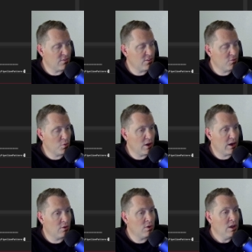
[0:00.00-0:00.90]
this one
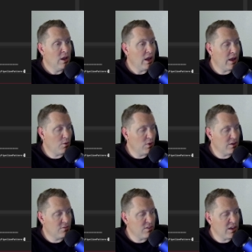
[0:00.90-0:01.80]
out, and we
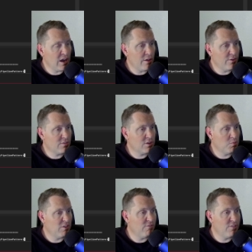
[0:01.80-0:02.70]
can see how this can
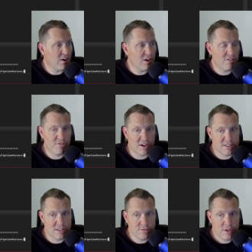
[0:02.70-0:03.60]
be very
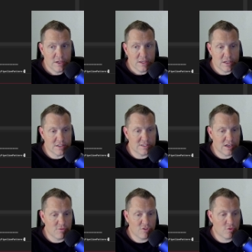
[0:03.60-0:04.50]
effective instead
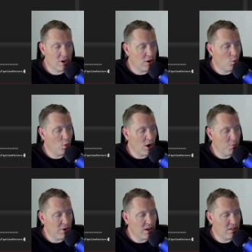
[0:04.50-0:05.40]
of just writing one
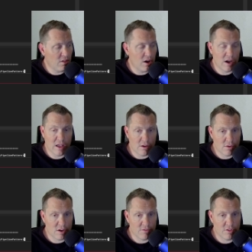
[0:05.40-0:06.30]
big long
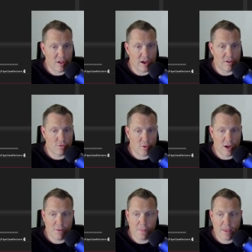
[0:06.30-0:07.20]
iterative class,
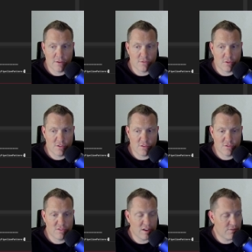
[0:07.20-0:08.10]
right? And so this is
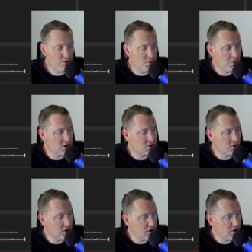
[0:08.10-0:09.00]
definitely much
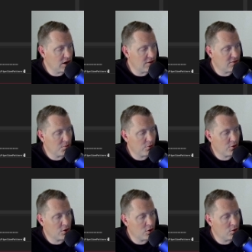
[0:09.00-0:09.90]
cleaner and simpler
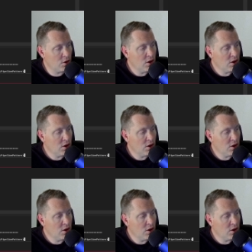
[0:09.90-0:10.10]
code